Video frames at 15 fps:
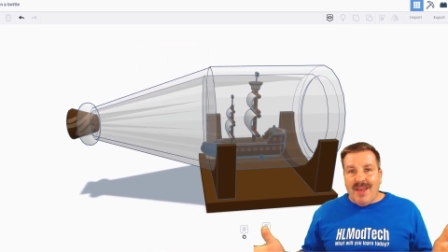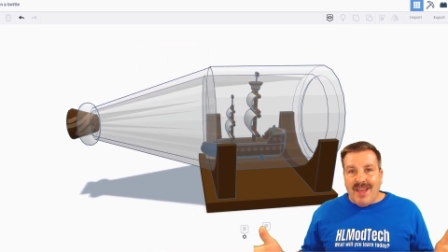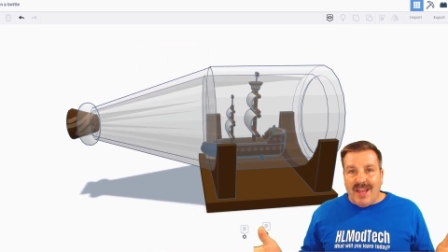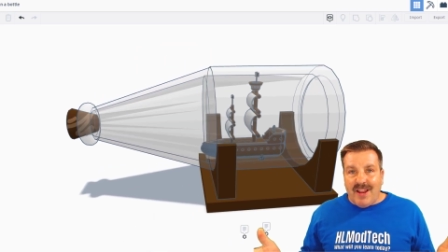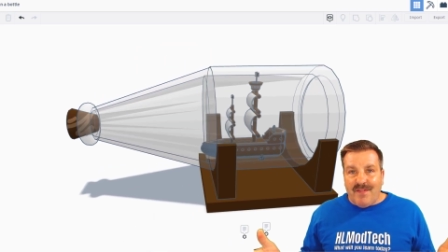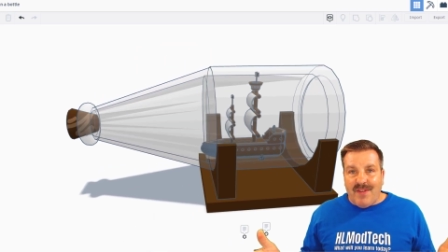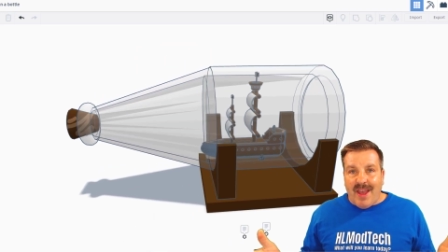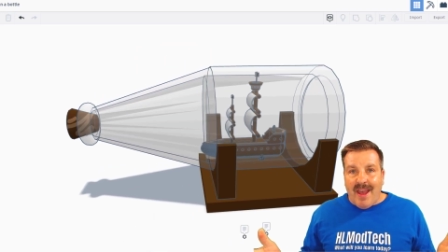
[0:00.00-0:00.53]

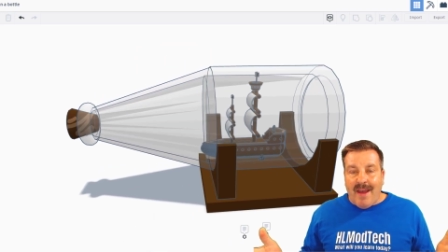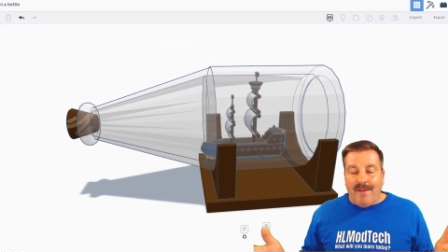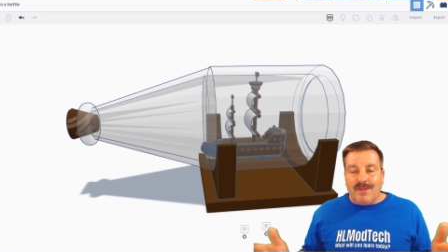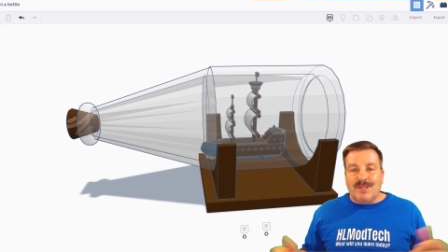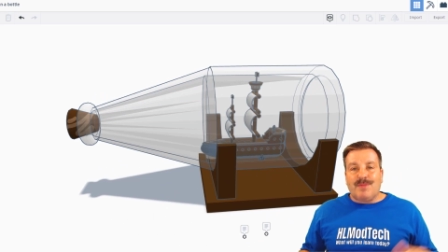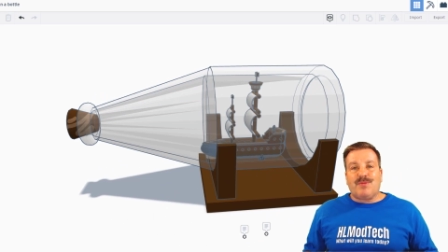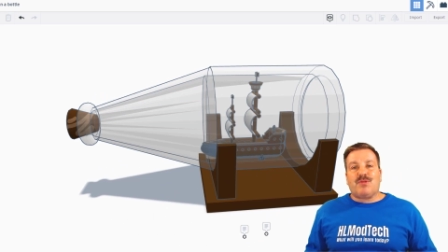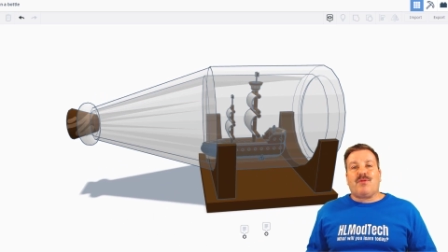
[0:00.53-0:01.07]
And if you
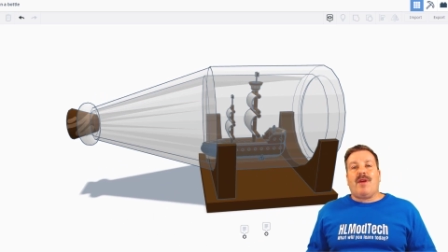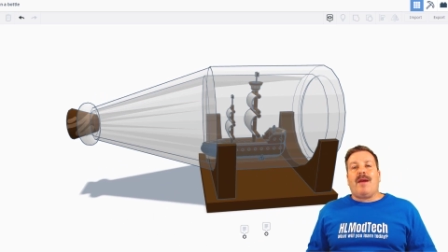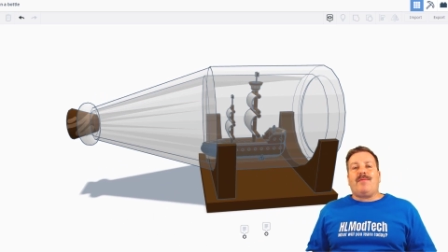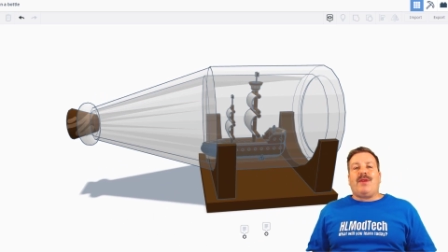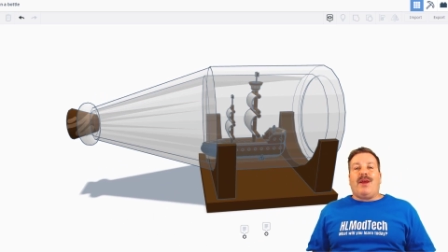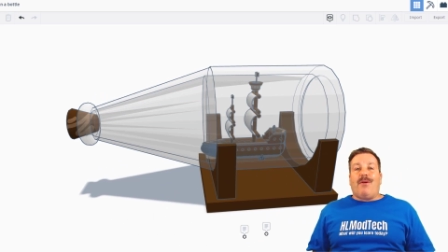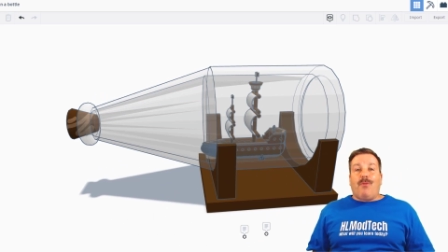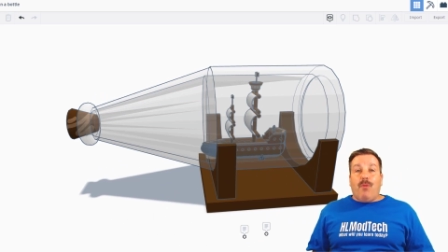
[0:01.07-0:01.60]
haven't
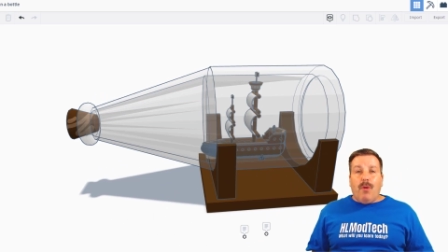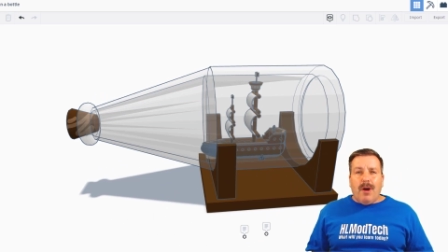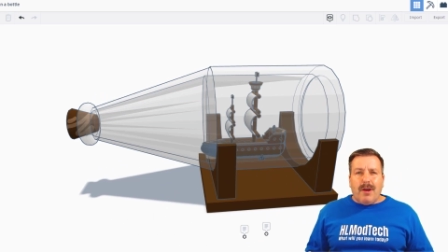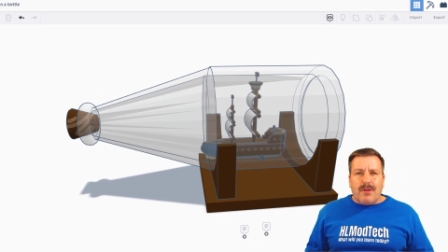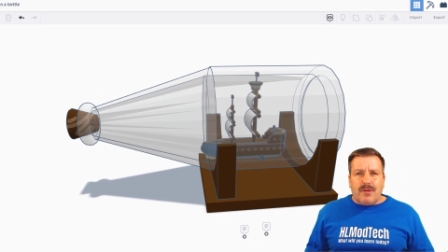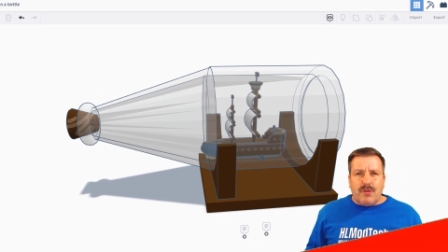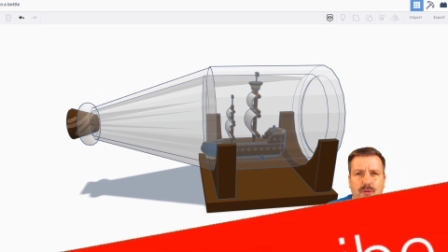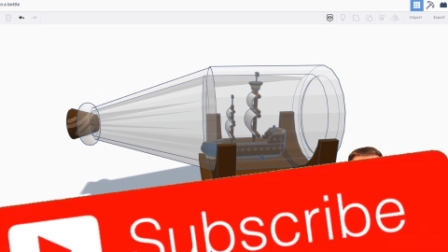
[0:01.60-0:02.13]
subscribed yet,
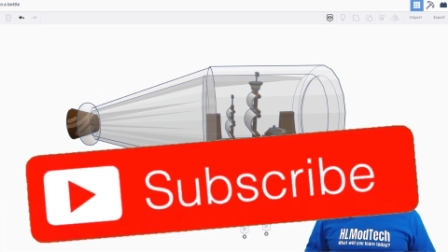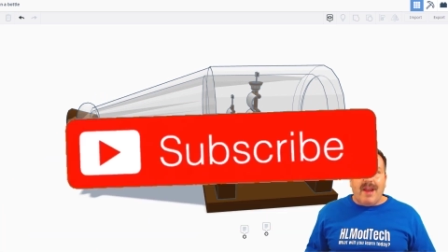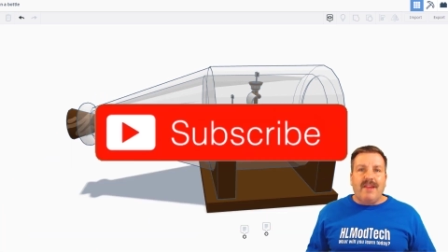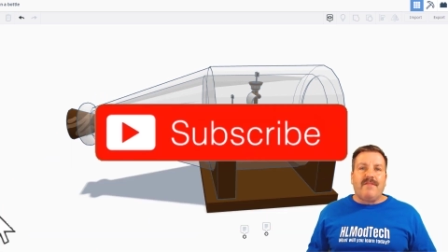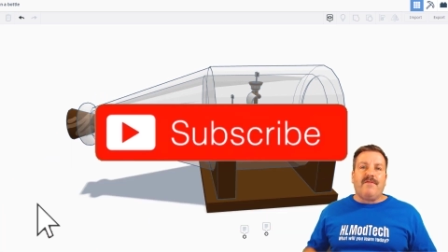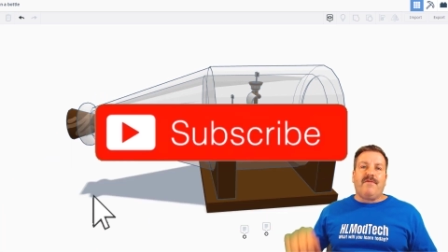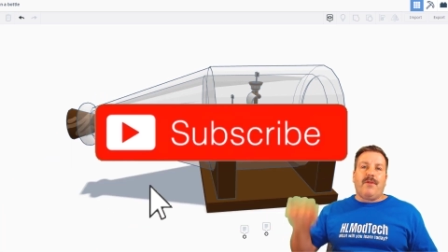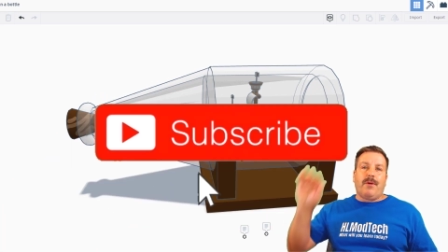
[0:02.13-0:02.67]
what are you
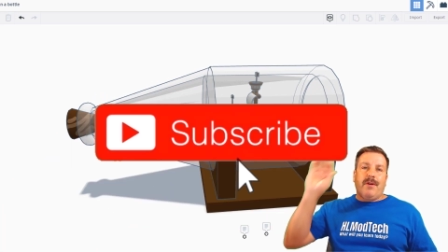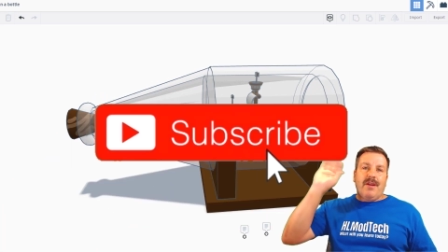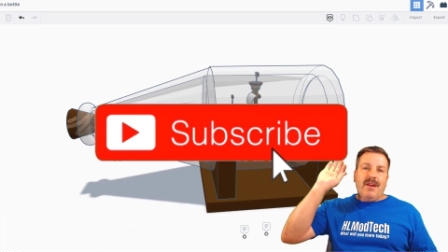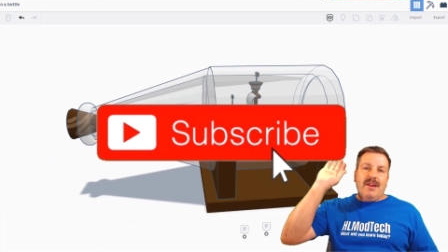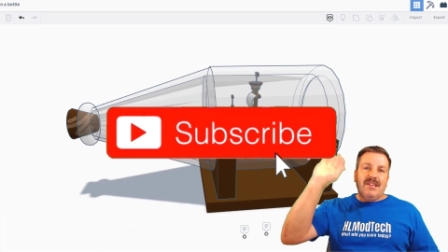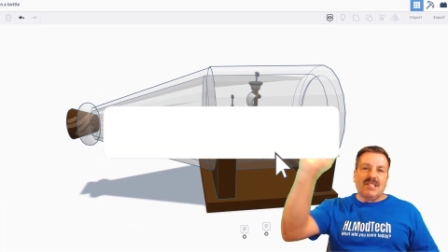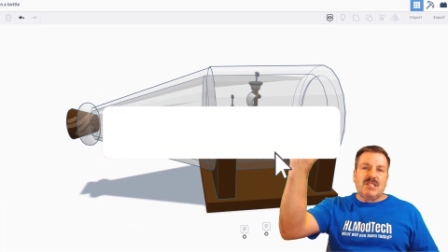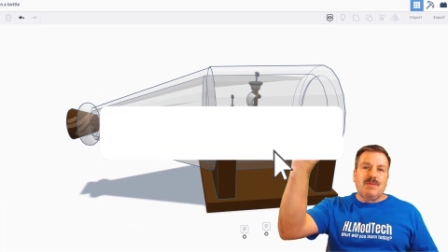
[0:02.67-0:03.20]
waiting for?
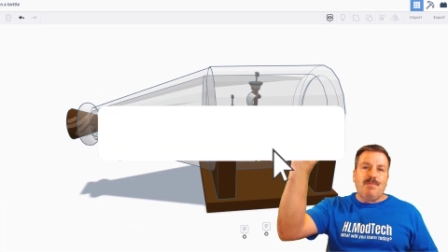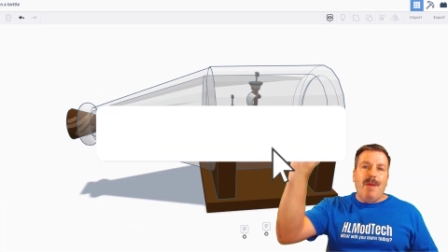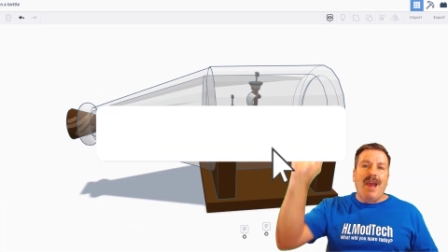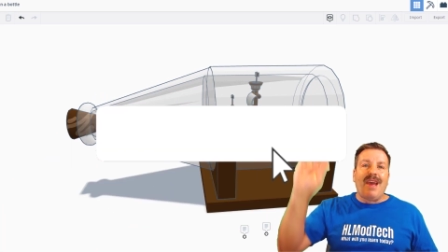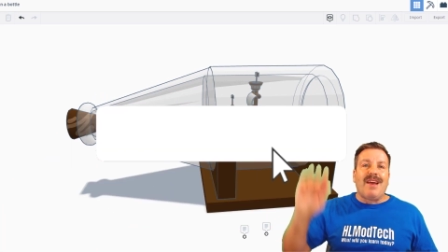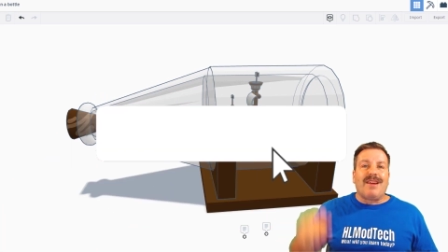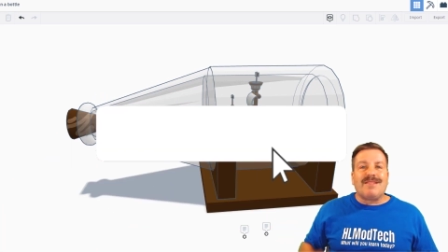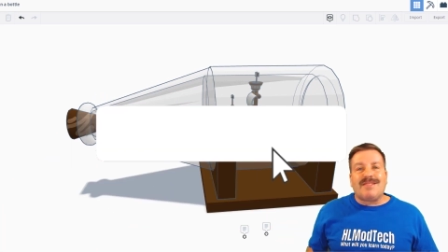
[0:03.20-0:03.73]

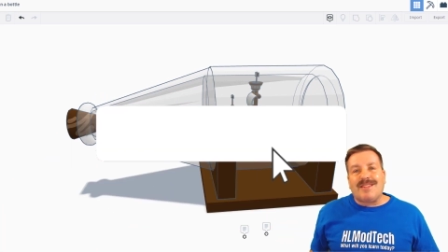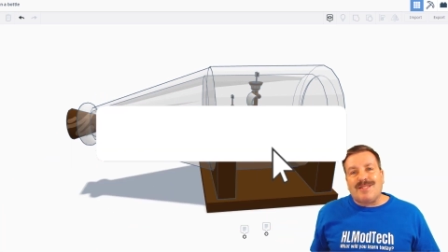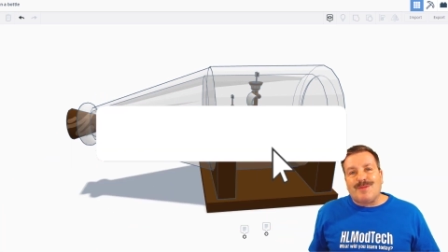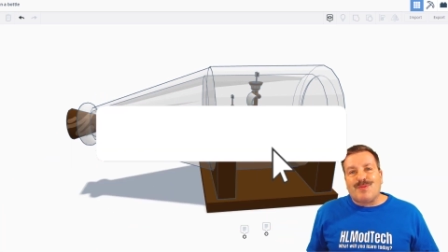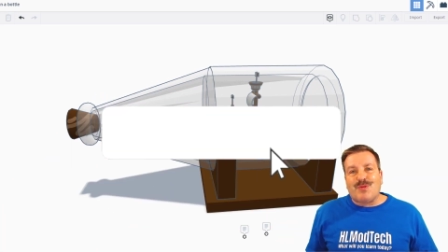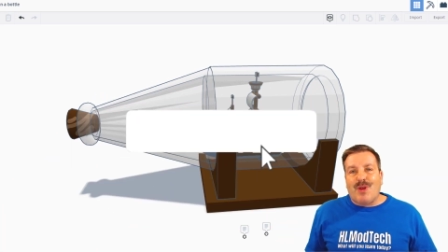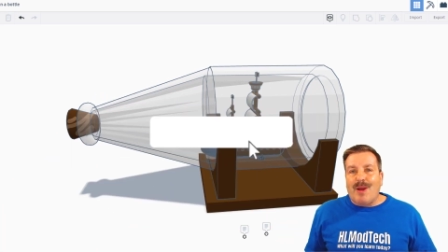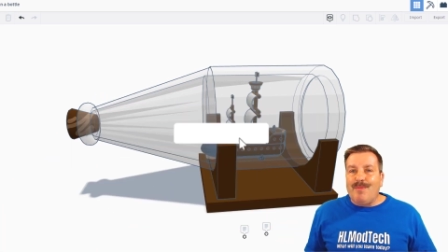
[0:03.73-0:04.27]
Smash that
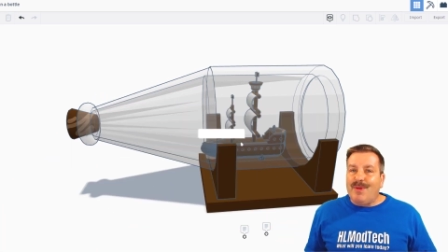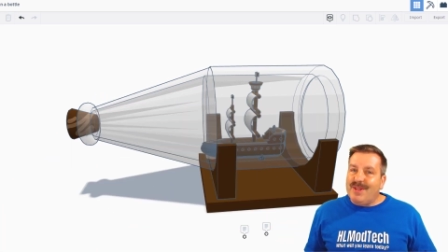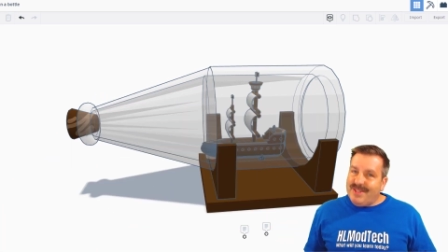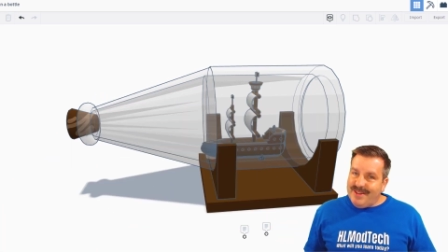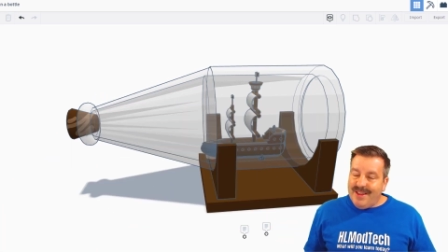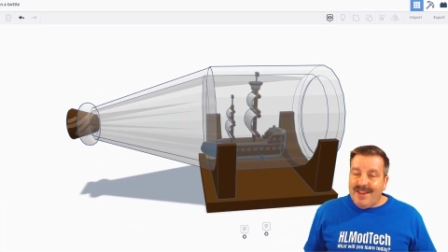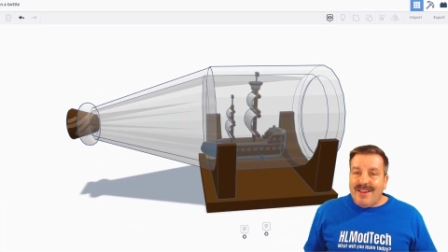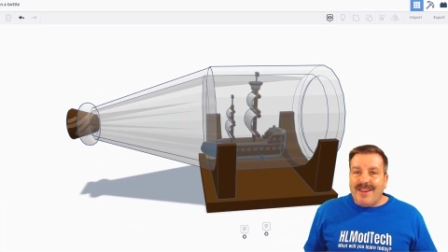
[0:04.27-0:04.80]
subscribe
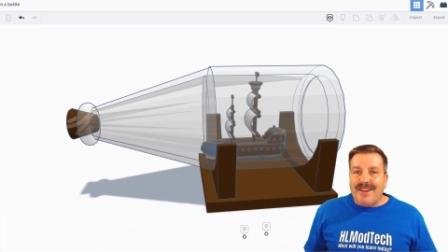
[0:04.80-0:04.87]
button.